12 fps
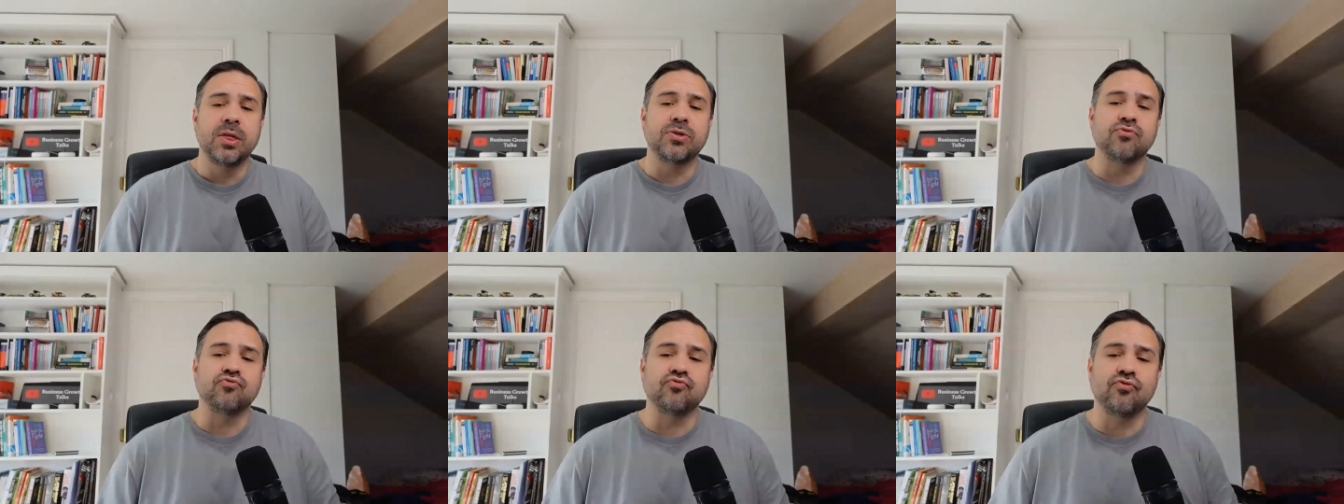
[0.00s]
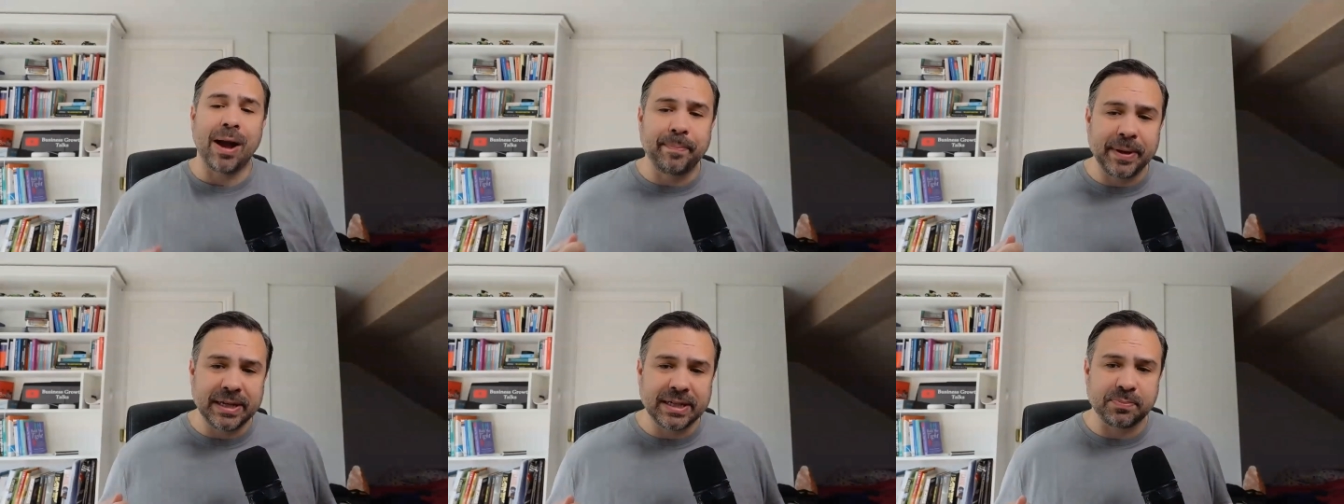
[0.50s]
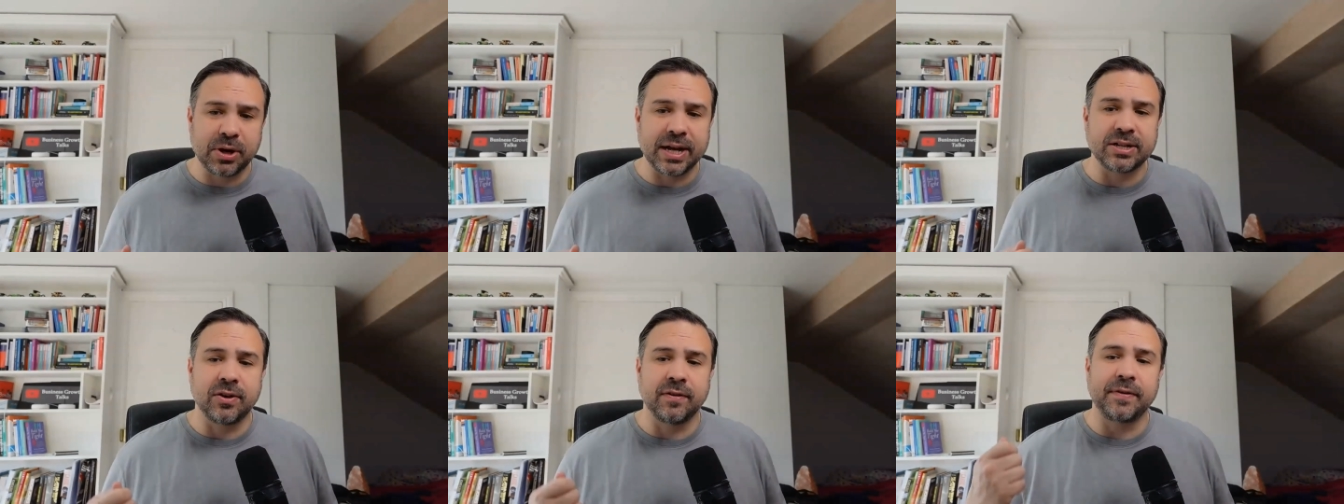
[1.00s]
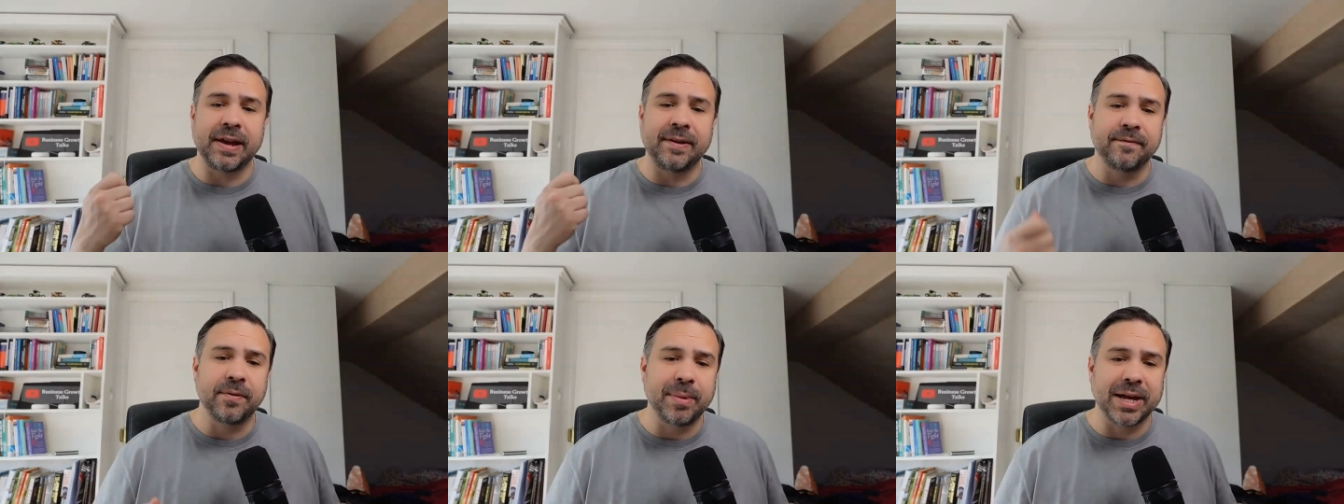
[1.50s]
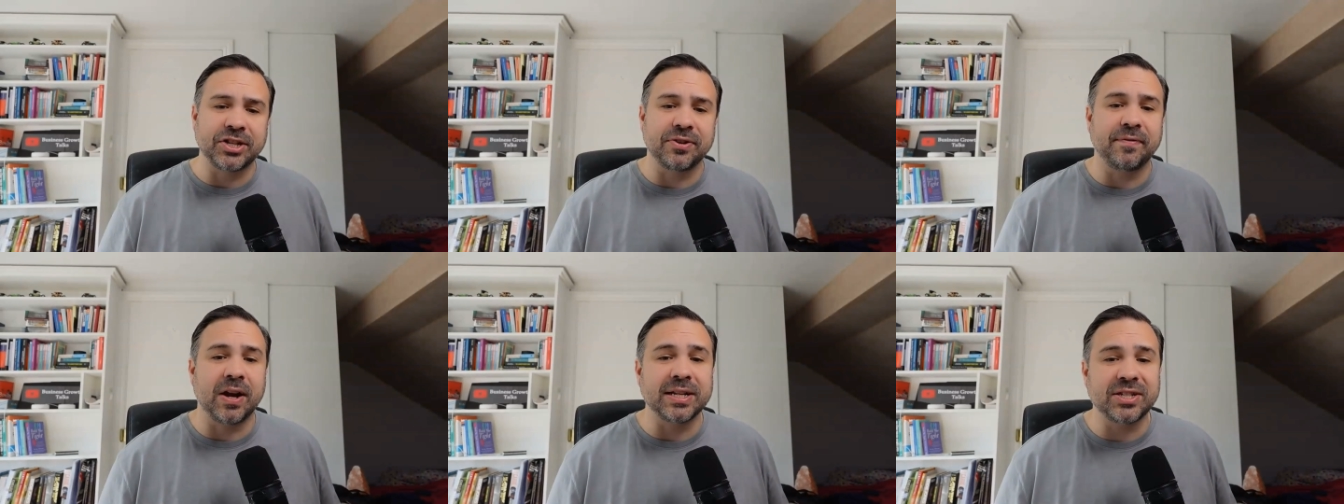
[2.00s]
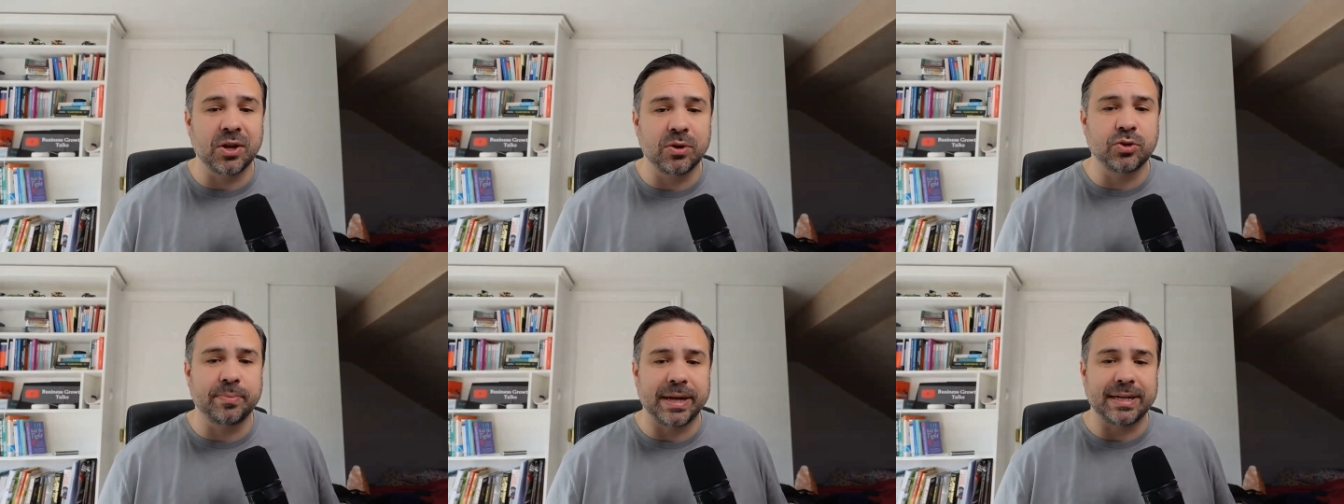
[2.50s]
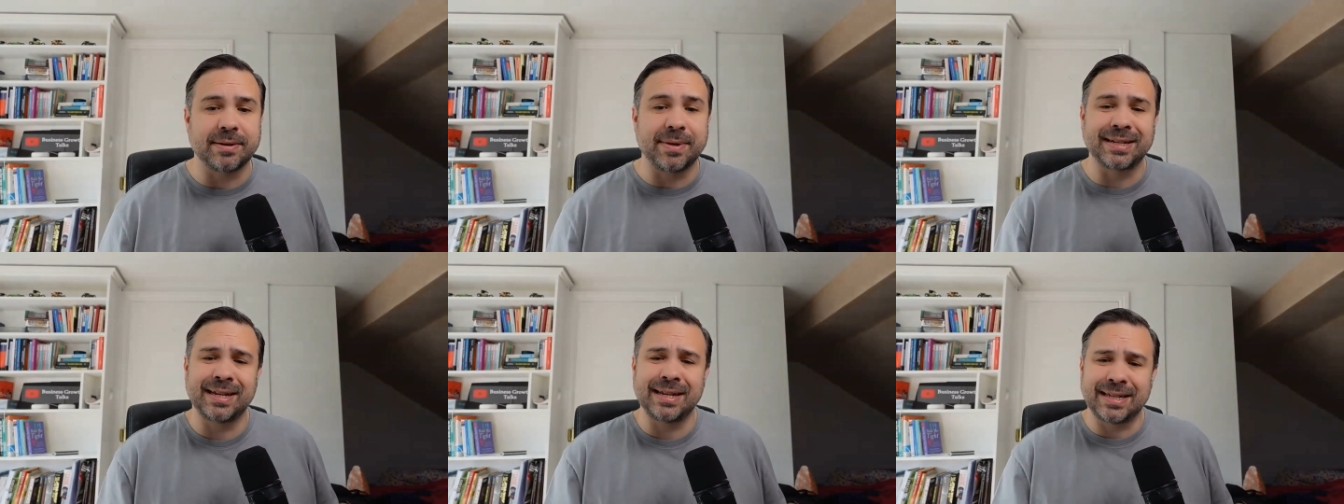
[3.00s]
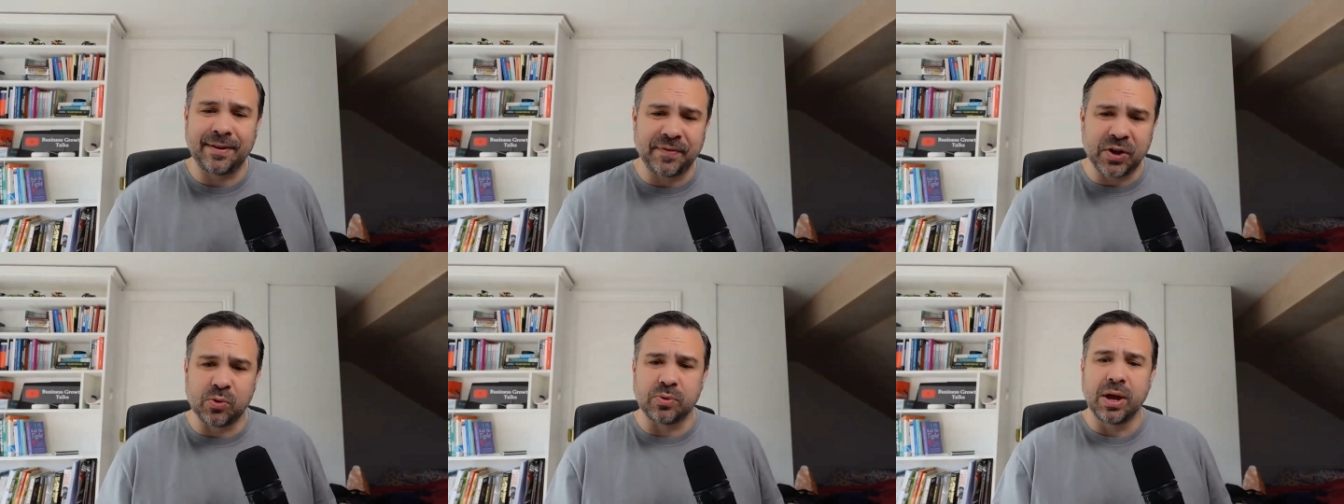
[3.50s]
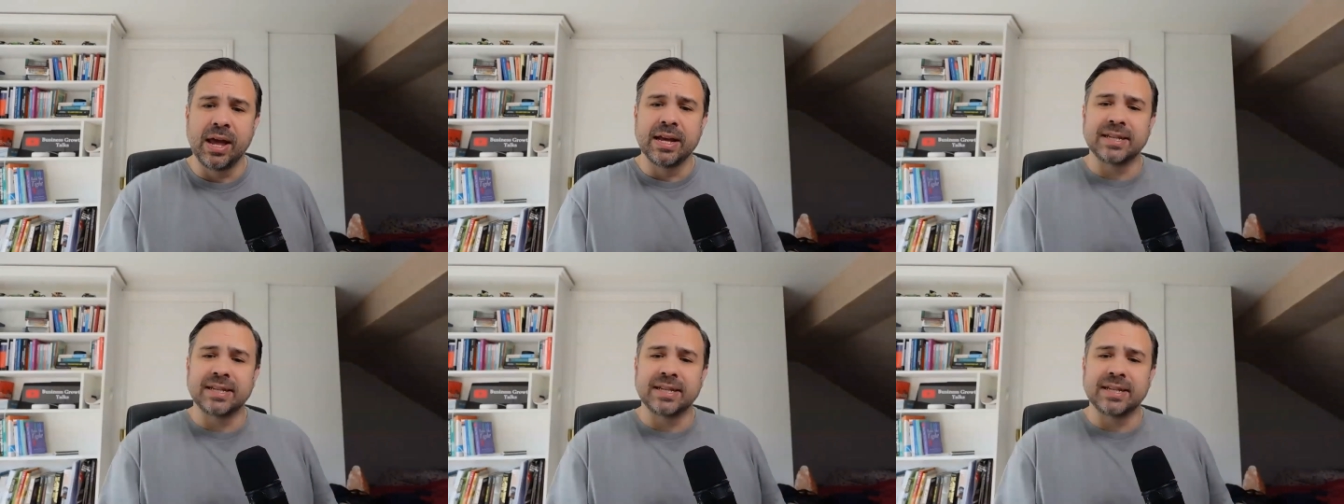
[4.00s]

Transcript: The rapid spread of information via social media makes it difficult